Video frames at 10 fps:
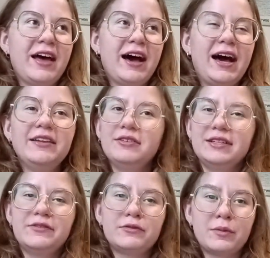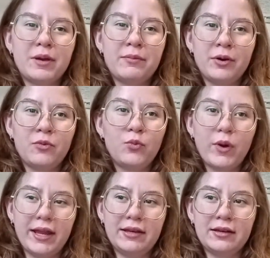I don't even remember
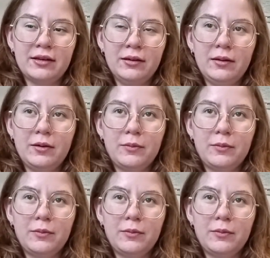when,